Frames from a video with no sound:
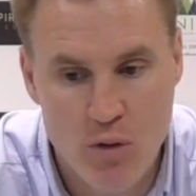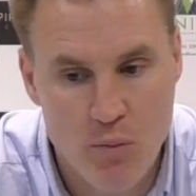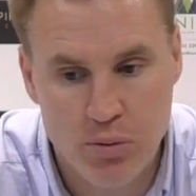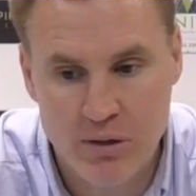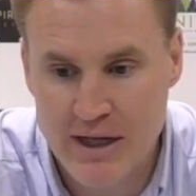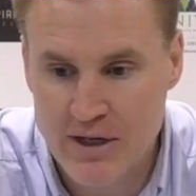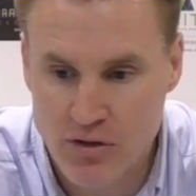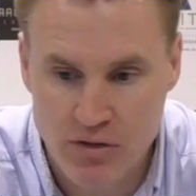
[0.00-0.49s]
We
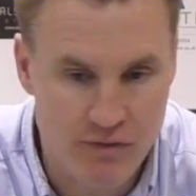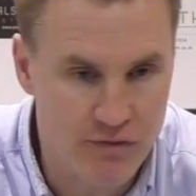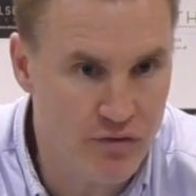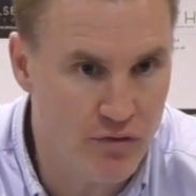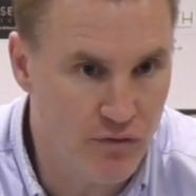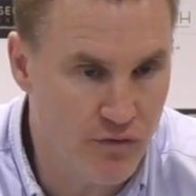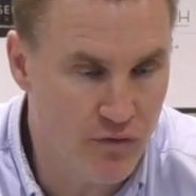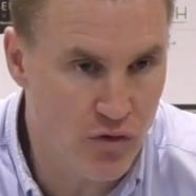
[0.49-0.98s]
played on the
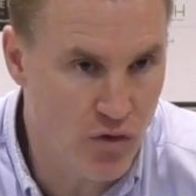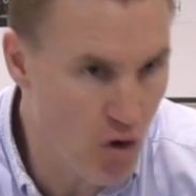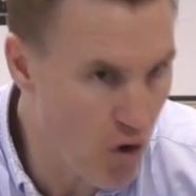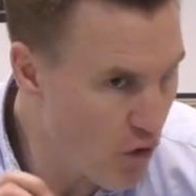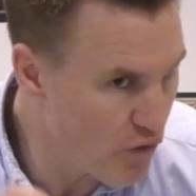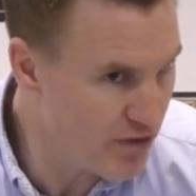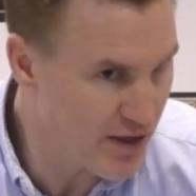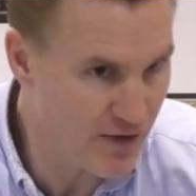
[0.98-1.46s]
front foot
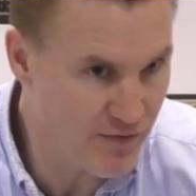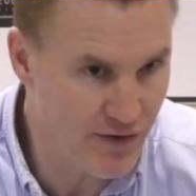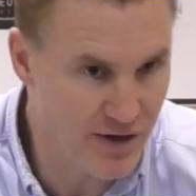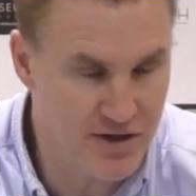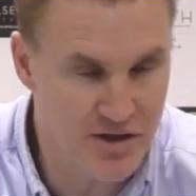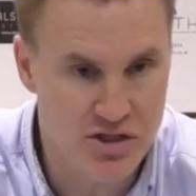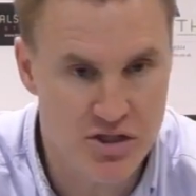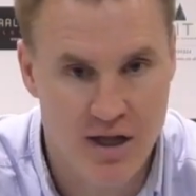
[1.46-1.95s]
over the
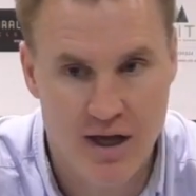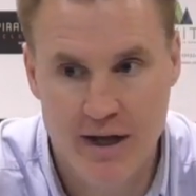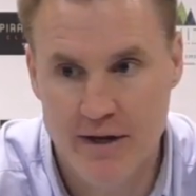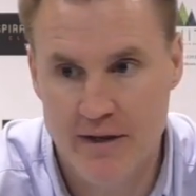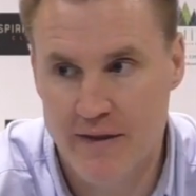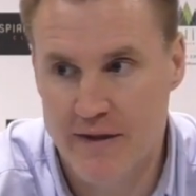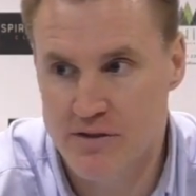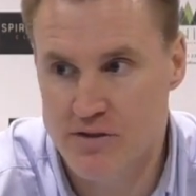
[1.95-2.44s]
advantage
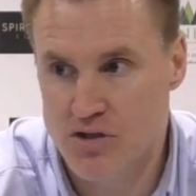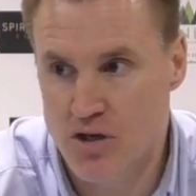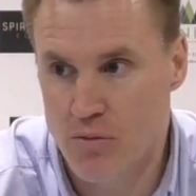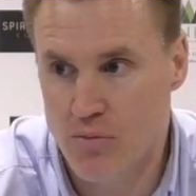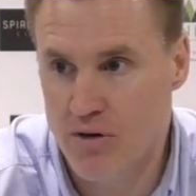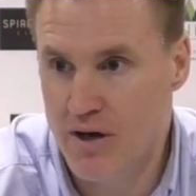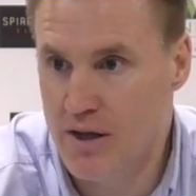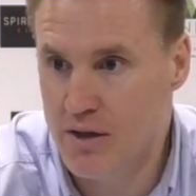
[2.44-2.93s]
line, and then
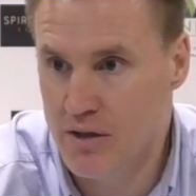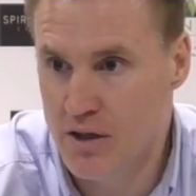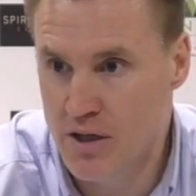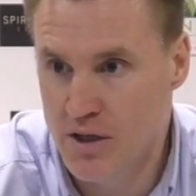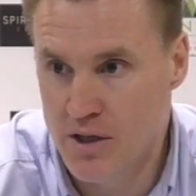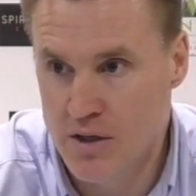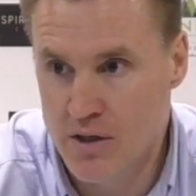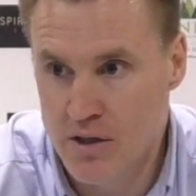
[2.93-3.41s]
Scott Morrell,
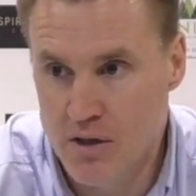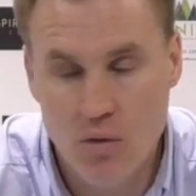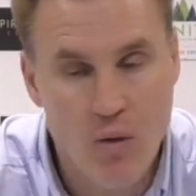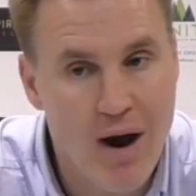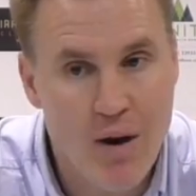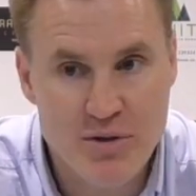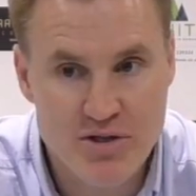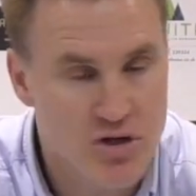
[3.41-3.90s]

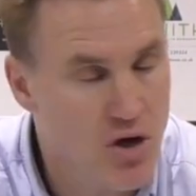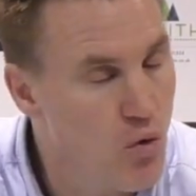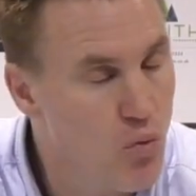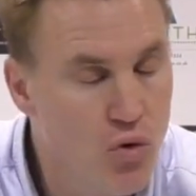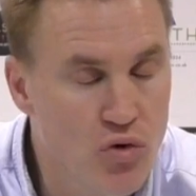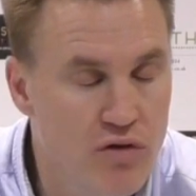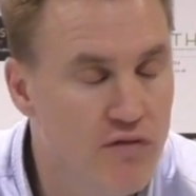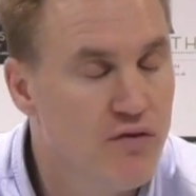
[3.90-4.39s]
wow, he's got a
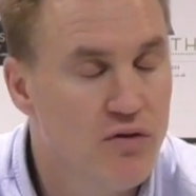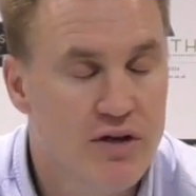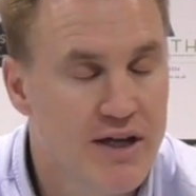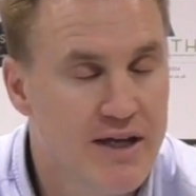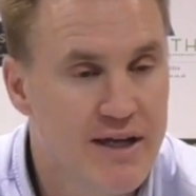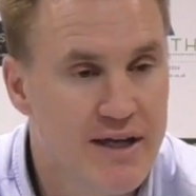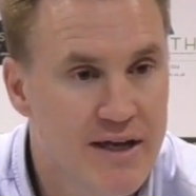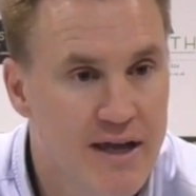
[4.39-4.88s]
wonderful
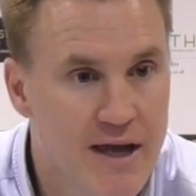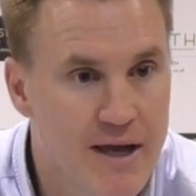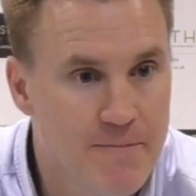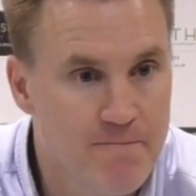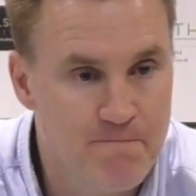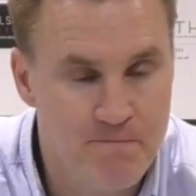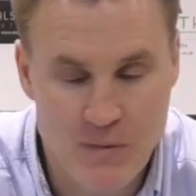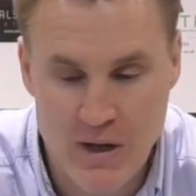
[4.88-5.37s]
kicking
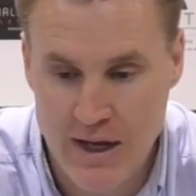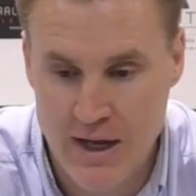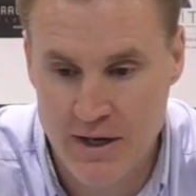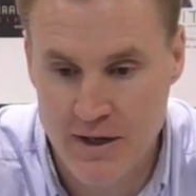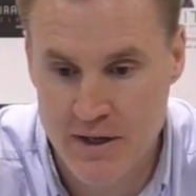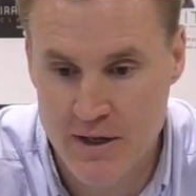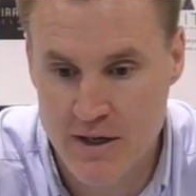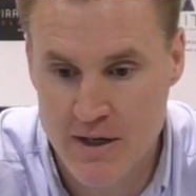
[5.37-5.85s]
game,
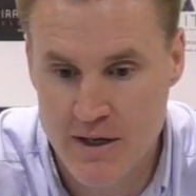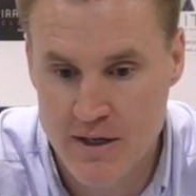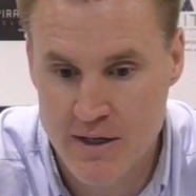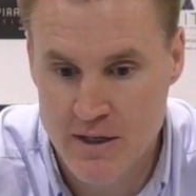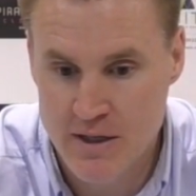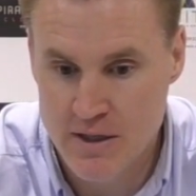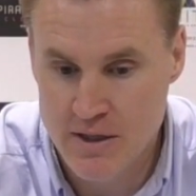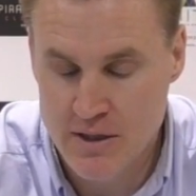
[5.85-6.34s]
and
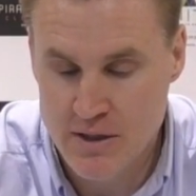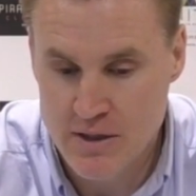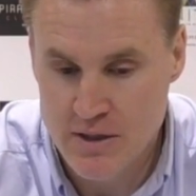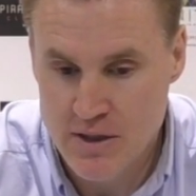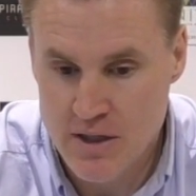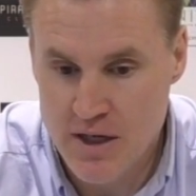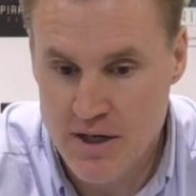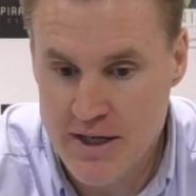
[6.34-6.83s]

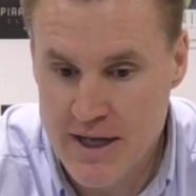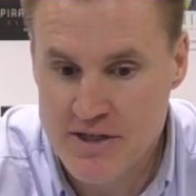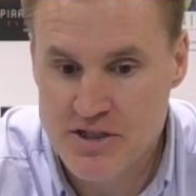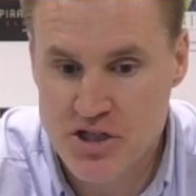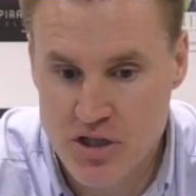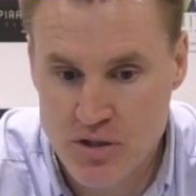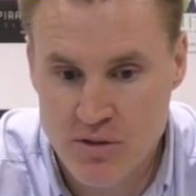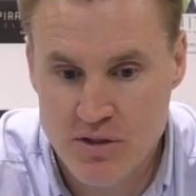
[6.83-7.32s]
he
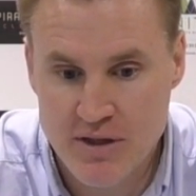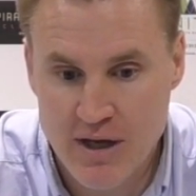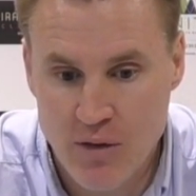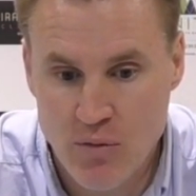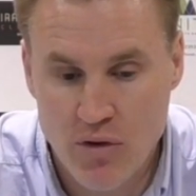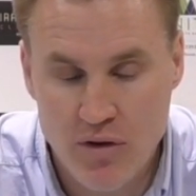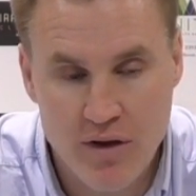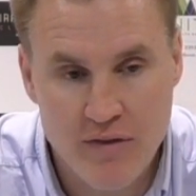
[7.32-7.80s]
executed
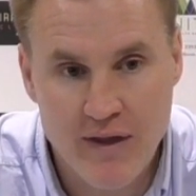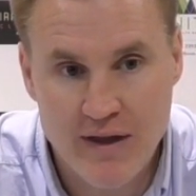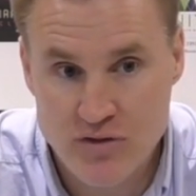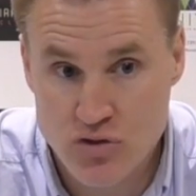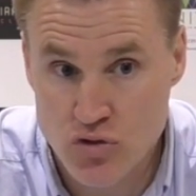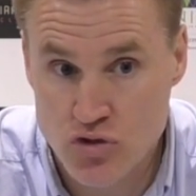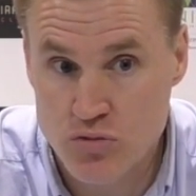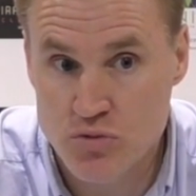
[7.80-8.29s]
that one, and
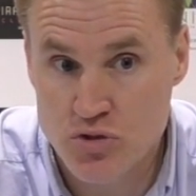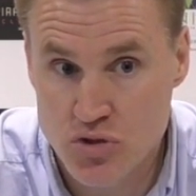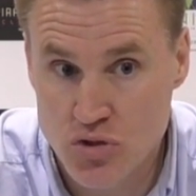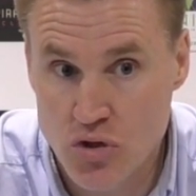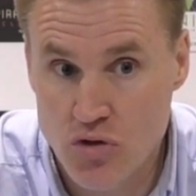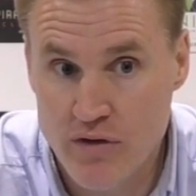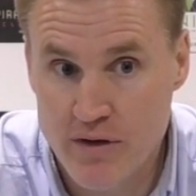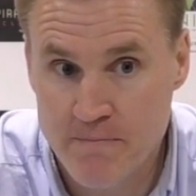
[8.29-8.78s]
that took some
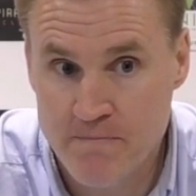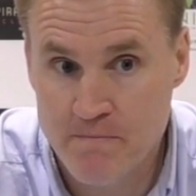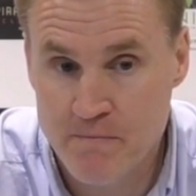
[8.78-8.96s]
scoring.